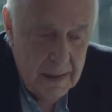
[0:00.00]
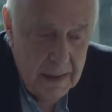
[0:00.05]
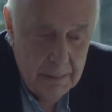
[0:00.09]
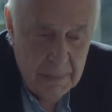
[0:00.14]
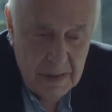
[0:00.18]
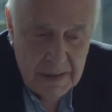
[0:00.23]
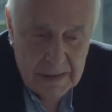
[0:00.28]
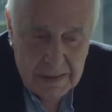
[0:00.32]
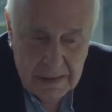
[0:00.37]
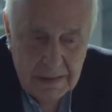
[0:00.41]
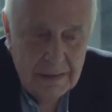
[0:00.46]

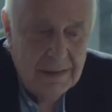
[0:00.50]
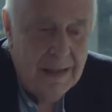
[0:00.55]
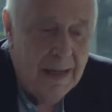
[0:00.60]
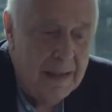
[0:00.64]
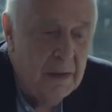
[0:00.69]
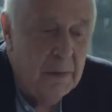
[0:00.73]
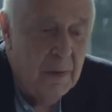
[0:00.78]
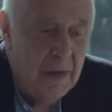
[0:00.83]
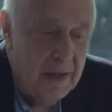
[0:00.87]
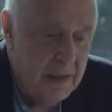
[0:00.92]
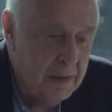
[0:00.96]
But
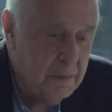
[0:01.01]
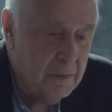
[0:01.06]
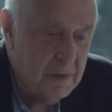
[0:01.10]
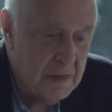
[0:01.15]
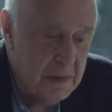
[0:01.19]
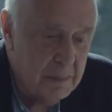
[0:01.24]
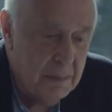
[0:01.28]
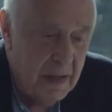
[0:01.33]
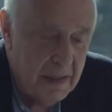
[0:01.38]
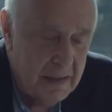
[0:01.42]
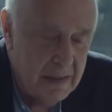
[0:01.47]
anyway, it
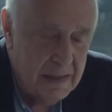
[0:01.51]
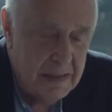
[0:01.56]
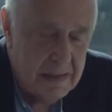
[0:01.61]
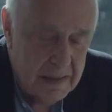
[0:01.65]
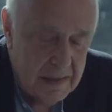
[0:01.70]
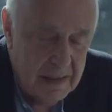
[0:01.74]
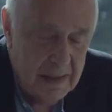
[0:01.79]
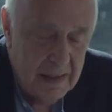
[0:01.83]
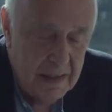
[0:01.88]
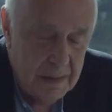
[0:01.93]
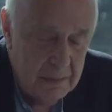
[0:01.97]
was by this
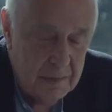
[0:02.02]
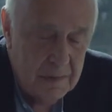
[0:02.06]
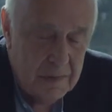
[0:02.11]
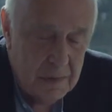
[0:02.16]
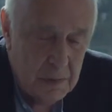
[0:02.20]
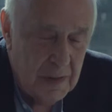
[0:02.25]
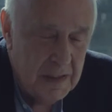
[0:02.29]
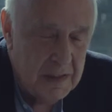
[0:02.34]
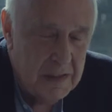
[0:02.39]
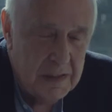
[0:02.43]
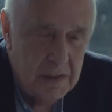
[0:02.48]
time
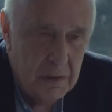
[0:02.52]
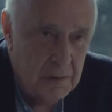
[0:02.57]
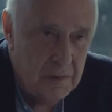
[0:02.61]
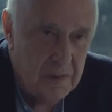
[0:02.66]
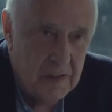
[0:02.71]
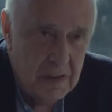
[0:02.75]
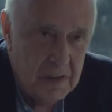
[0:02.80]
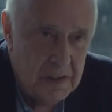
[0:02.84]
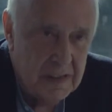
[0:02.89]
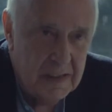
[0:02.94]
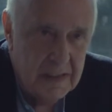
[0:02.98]
20 or
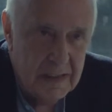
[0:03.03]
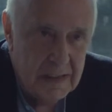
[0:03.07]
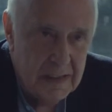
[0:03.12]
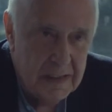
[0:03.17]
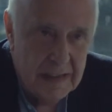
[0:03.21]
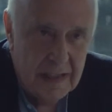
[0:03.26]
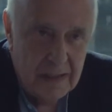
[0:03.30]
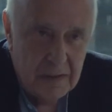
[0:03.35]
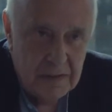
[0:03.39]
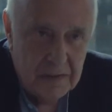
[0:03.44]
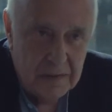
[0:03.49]
30
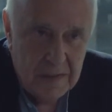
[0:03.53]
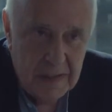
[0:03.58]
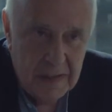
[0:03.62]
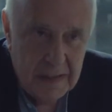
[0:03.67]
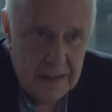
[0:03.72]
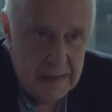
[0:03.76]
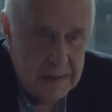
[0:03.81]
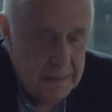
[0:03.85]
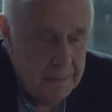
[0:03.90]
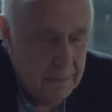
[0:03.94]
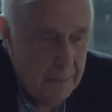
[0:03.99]
years out of
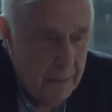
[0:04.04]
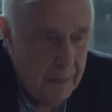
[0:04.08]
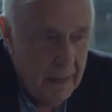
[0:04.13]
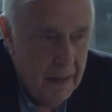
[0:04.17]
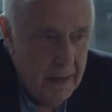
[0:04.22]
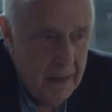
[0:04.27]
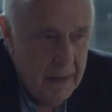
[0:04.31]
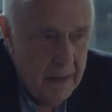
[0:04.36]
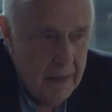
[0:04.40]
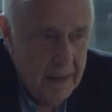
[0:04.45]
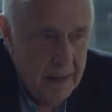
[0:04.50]
date.
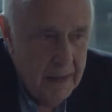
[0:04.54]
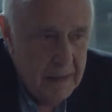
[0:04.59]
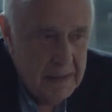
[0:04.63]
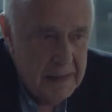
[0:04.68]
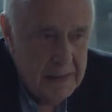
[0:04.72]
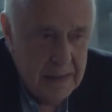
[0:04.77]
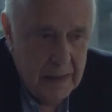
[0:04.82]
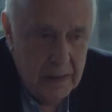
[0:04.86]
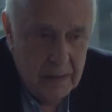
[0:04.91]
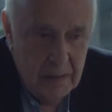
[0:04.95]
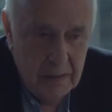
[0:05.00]

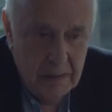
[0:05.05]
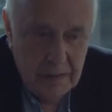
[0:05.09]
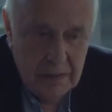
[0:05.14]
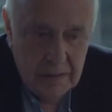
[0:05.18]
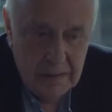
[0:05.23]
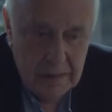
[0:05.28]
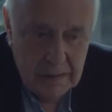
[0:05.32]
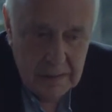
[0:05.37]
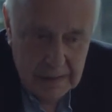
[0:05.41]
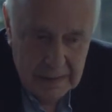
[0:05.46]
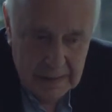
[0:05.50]
So
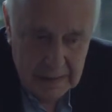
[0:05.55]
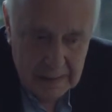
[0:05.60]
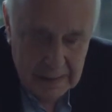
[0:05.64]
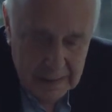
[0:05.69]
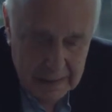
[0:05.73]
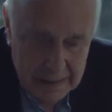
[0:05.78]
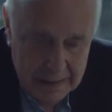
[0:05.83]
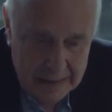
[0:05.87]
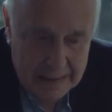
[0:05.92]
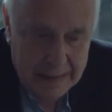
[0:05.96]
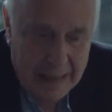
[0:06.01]

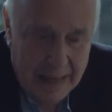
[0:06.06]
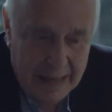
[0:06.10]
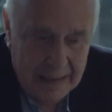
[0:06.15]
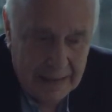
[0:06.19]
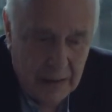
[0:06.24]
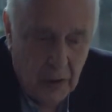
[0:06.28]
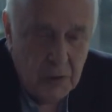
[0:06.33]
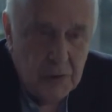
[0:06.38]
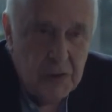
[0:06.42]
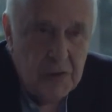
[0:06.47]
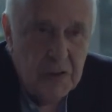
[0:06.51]
I
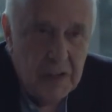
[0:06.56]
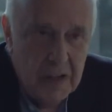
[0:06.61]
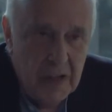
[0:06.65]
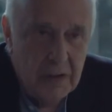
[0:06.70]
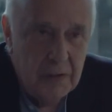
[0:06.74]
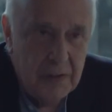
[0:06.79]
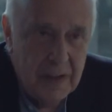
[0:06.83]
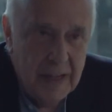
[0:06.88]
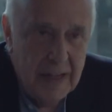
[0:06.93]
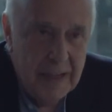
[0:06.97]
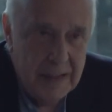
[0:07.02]
got to know
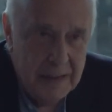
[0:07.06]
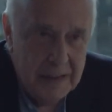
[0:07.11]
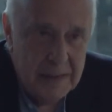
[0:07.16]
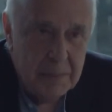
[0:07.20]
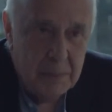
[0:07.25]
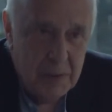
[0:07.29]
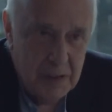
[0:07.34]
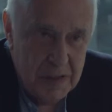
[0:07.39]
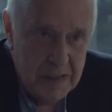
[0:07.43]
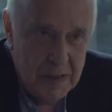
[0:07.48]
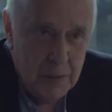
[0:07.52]
Keynes
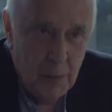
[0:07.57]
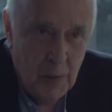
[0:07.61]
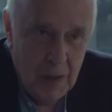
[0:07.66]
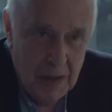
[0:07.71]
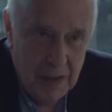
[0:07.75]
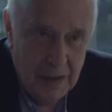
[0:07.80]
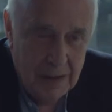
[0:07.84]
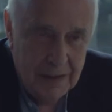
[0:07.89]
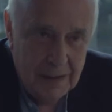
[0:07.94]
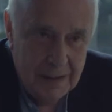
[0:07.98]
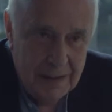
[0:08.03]
pretty
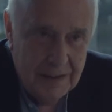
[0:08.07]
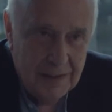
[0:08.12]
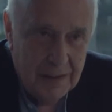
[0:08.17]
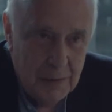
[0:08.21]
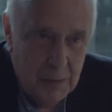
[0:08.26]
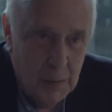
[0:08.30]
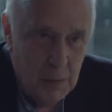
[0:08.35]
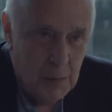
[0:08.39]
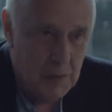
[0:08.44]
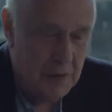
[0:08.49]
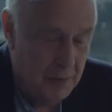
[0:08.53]
well in the
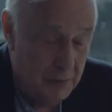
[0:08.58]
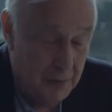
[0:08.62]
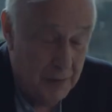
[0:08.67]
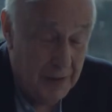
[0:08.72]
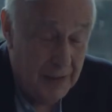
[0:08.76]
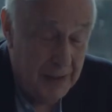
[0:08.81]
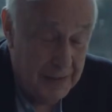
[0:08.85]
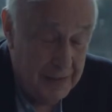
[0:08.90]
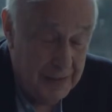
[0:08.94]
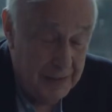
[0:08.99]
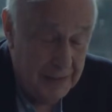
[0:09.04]
course of
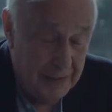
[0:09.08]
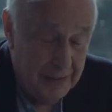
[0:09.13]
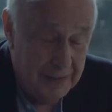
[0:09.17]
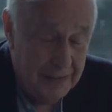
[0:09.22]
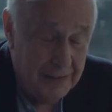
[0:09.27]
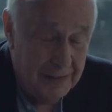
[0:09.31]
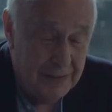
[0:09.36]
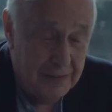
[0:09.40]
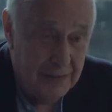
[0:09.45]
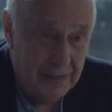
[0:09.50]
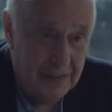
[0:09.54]
writing
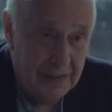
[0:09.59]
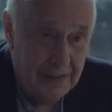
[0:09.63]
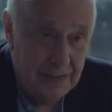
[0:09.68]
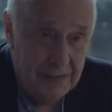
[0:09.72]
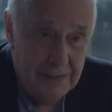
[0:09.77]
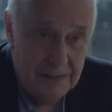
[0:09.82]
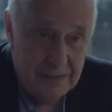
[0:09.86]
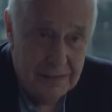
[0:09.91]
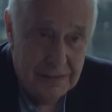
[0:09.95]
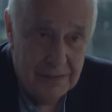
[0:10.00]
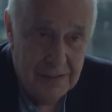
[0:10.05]
three
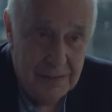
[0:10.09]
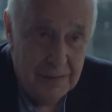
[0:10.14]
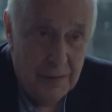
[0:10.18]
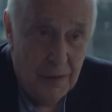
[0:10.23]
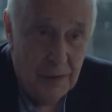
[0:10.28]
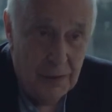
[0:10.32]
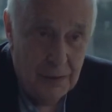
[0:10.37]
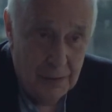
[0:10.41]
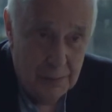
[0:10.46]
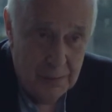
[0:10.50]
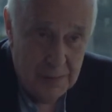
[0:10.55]

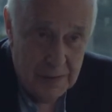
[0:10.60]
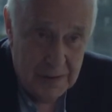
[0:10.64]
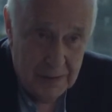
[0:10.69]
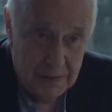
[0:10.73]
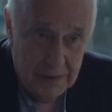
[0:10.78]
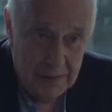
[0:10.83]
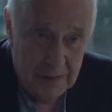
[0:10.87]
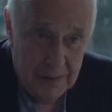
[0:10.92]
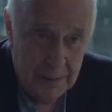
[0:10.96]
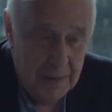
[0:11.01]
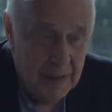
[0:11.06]
volumes
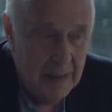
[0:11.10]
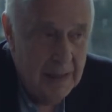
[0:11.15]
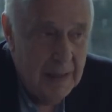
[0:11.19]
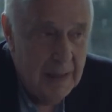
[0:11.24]
on him.